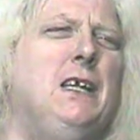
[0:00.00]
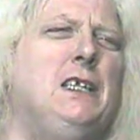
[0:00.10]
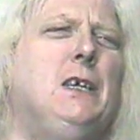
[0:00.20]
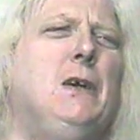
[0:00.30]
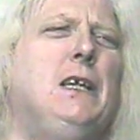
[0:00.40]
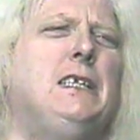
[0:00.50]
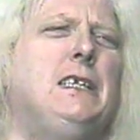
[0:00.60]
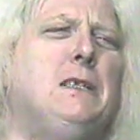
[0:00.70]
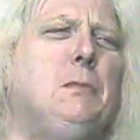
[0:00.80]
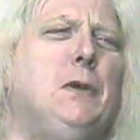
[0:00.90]
So as
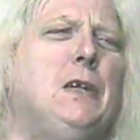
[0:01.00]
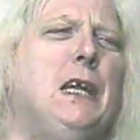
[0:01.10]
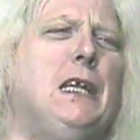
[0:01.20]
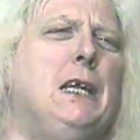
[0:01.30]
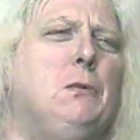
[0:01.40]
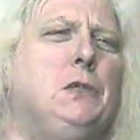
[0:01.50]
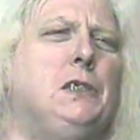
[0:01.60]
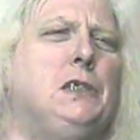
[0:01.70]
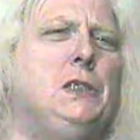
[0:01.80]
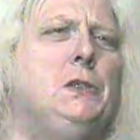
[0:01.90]
a spirit guide, I
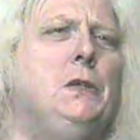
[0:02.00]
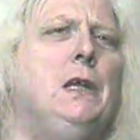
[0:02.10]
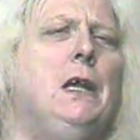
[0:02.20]
was to